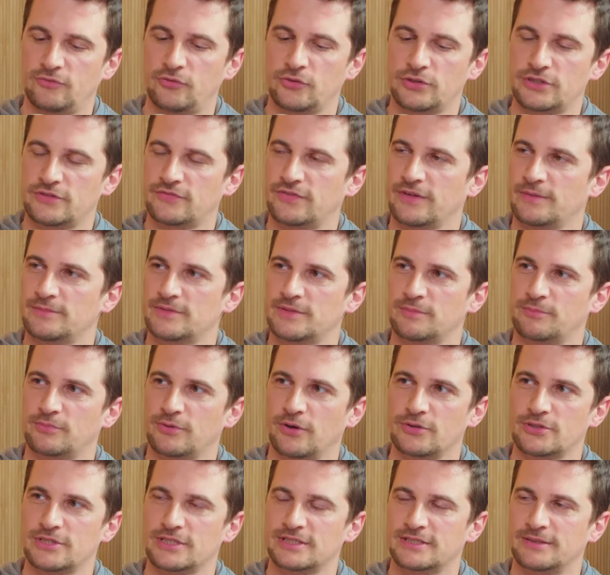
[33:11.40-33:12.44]
Fujifilm's
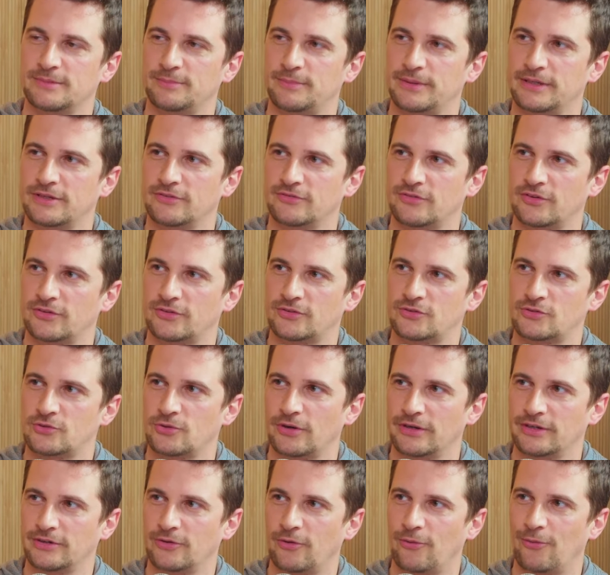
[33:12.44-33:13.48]
approach is a bit of a
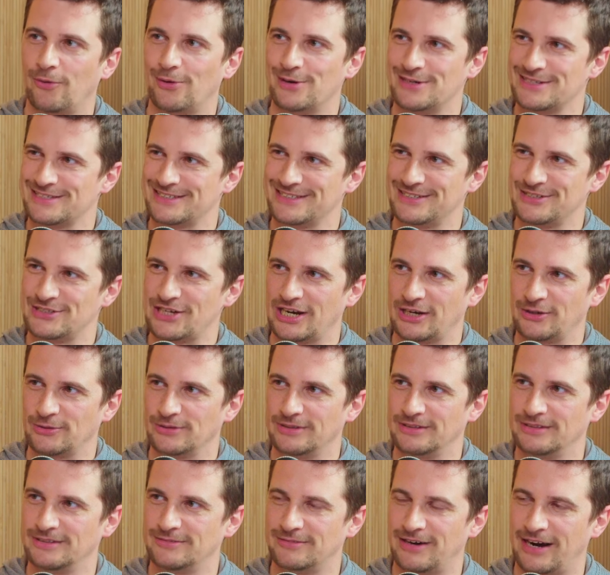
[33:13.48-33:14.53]
Trojan horse in
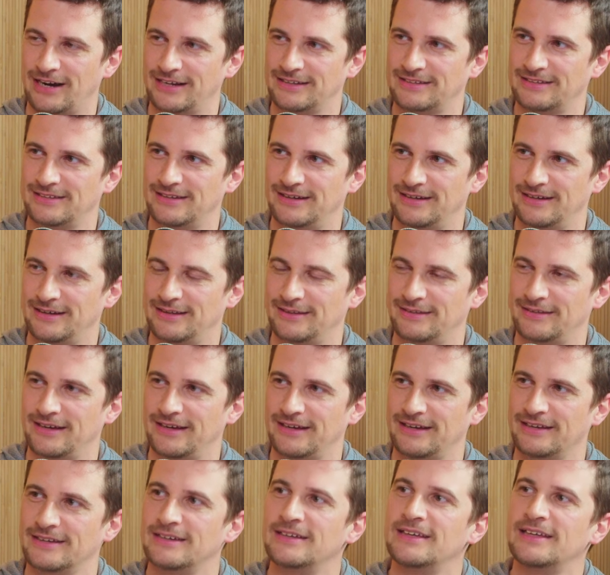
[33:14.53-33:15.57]
general, right? Uh,
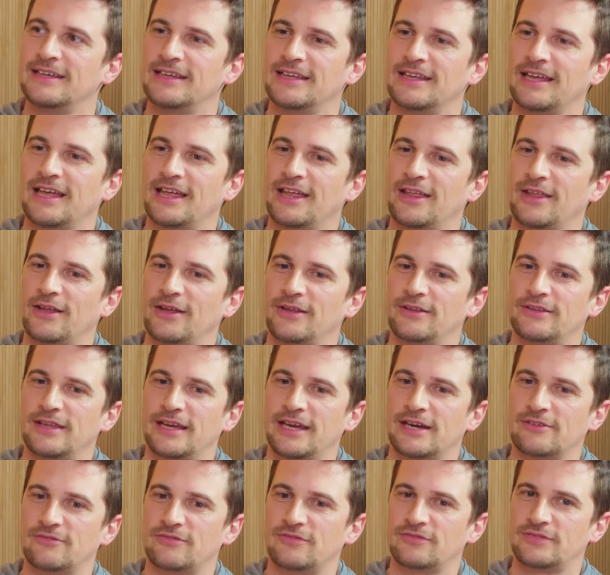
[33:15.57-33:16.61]
they they
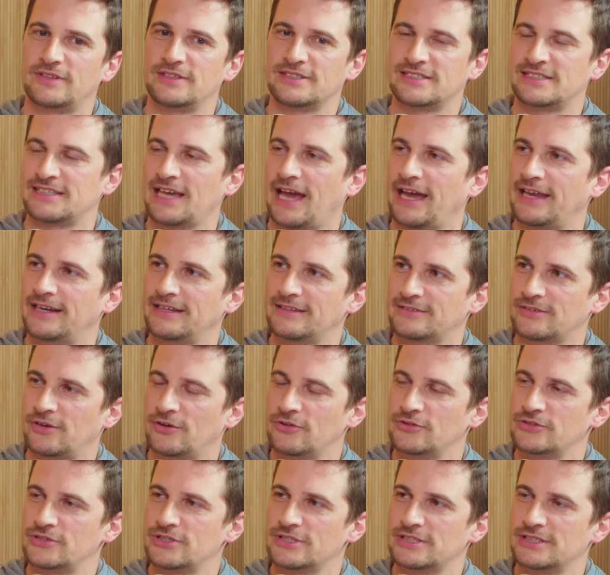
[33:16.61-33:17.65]
have decided
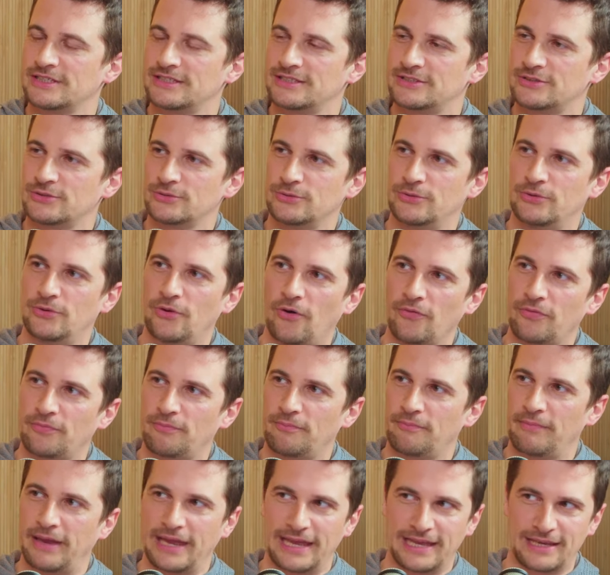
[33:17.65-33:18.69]
consciously to not
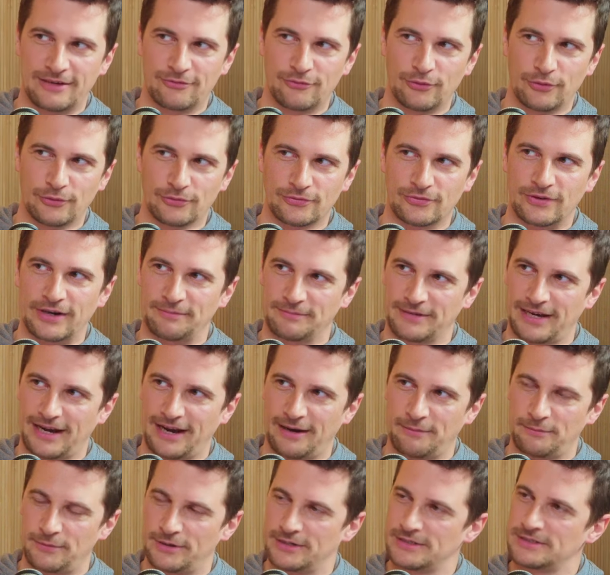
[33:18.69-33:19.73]
make full frame
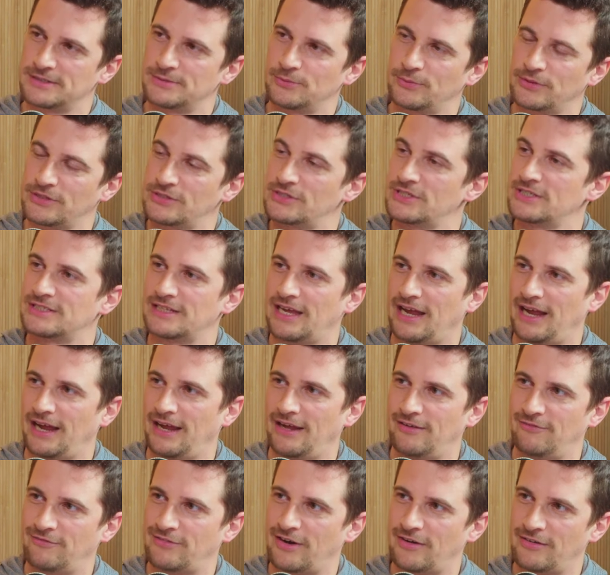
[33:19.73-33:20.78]
cameras, which is
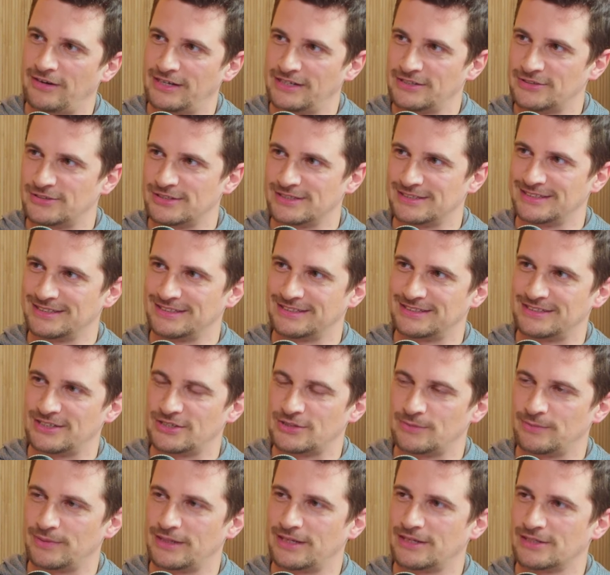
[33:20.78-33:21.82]
a very interesting
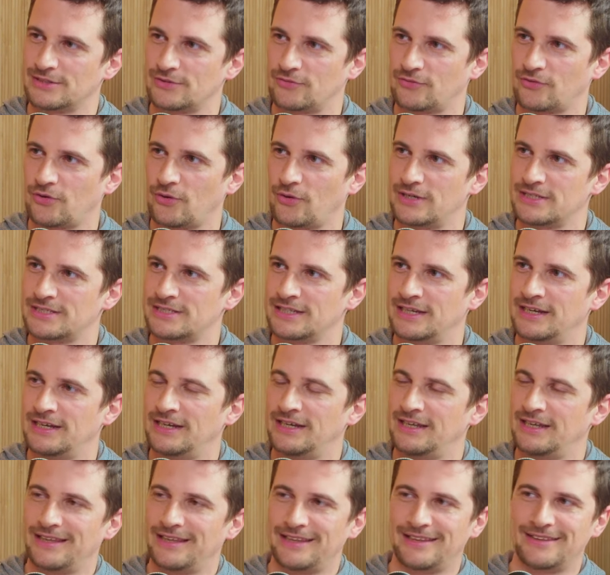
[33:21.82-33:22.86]
decision because, of course,
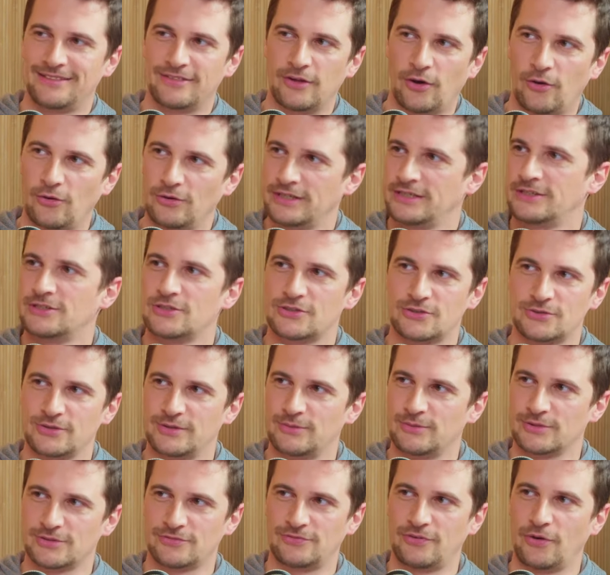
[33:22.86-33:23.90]
the whole industry
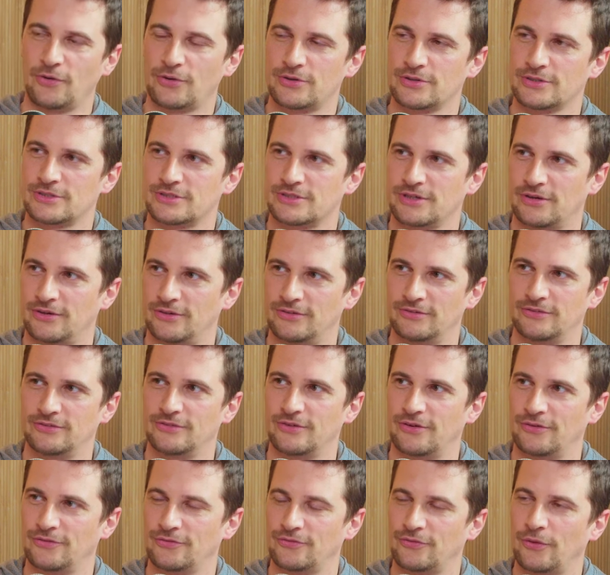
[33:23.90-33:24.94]
was focused on
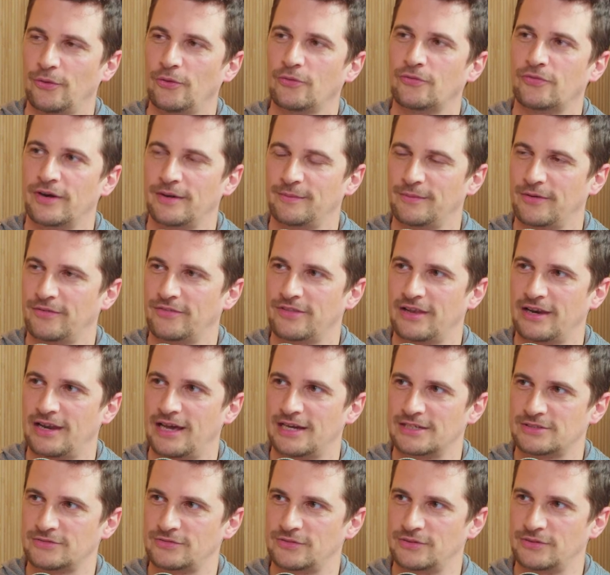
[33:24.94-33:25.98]
on full frame over the
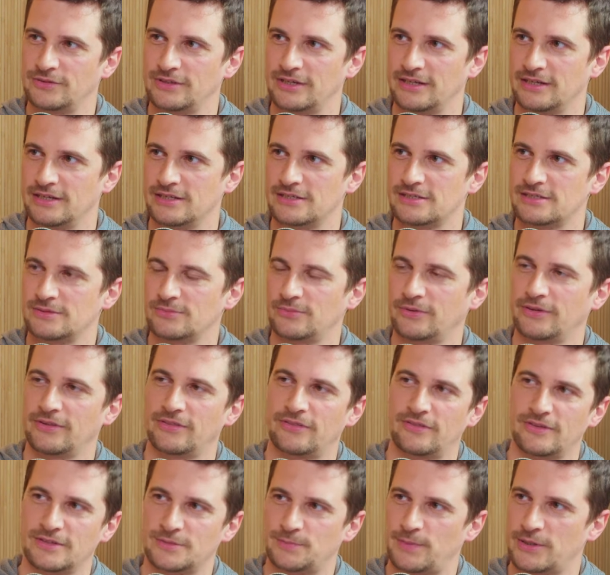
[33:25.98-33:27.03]
last few years,
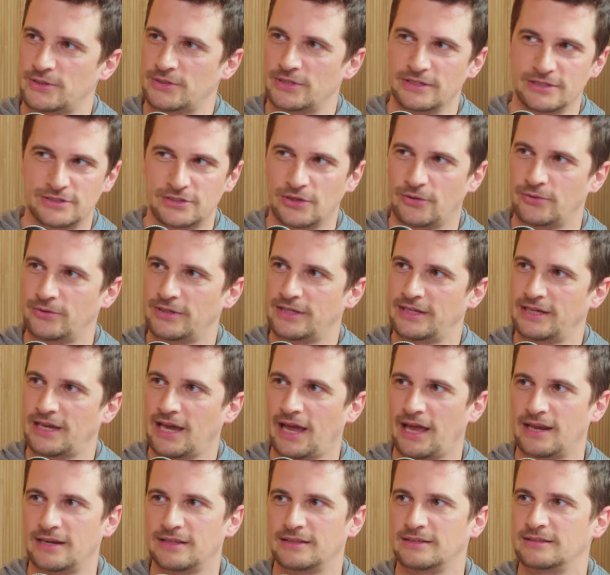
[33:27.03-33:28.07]
with especially Sony,
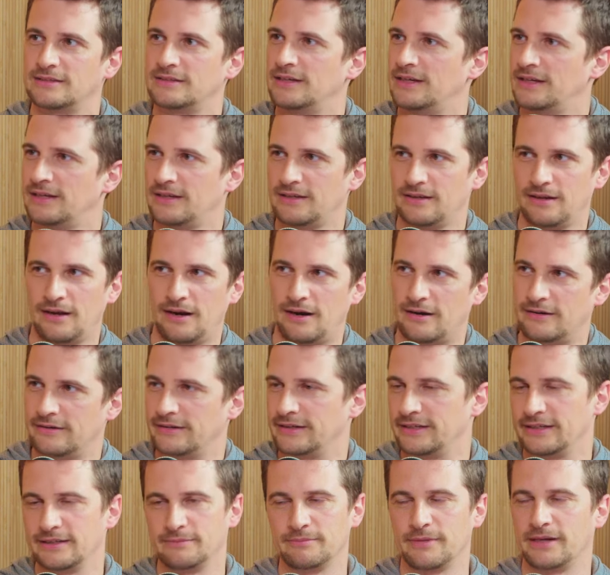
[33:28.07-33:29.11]
Canon,
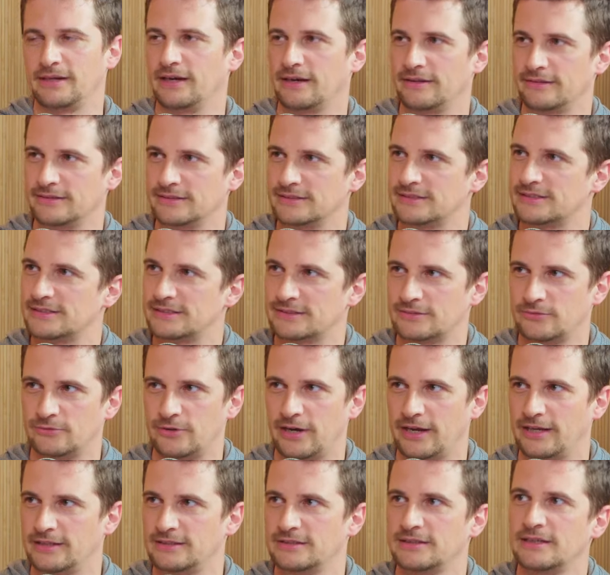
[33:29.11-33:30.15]
ARRI, many others,
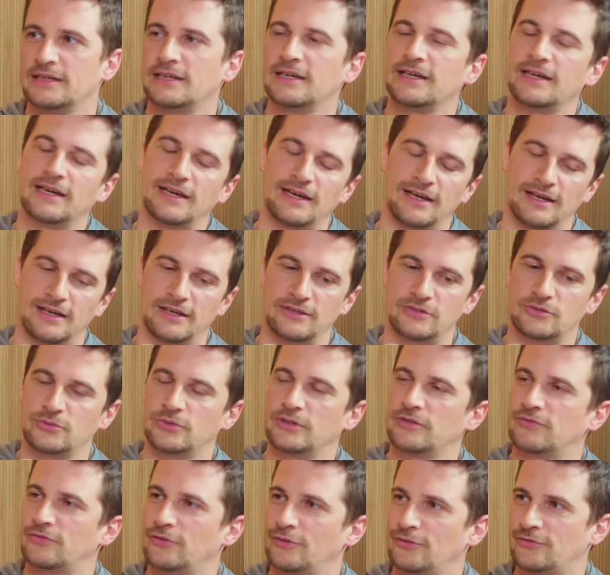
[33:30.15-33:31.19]
Red, uh,
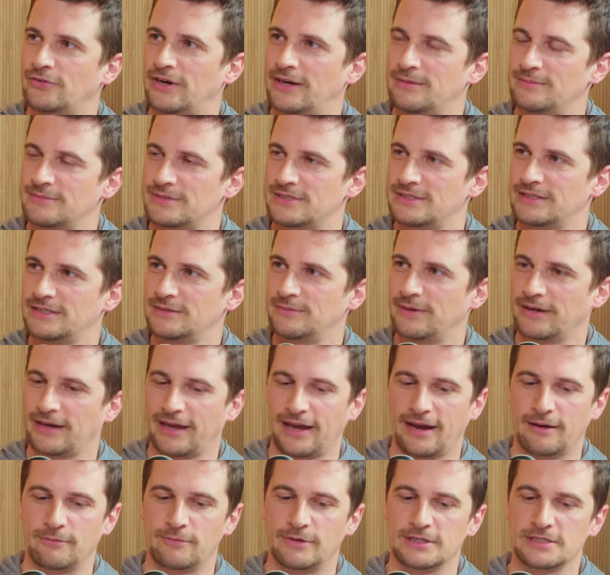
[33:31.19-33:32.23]
doing full frame cinema
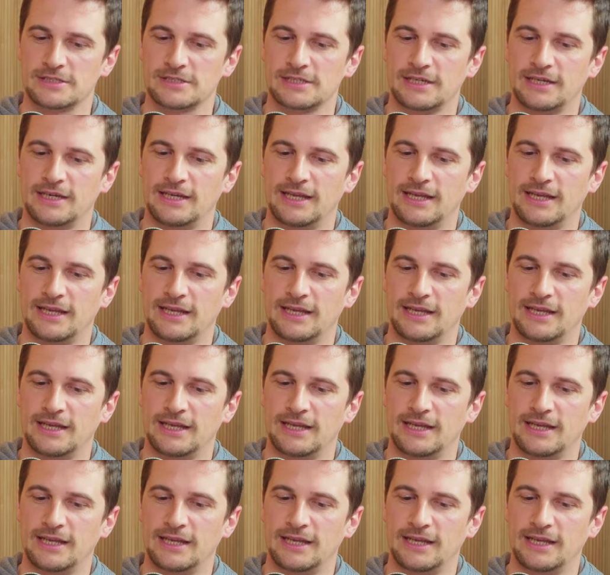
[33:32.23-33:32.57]
cameras.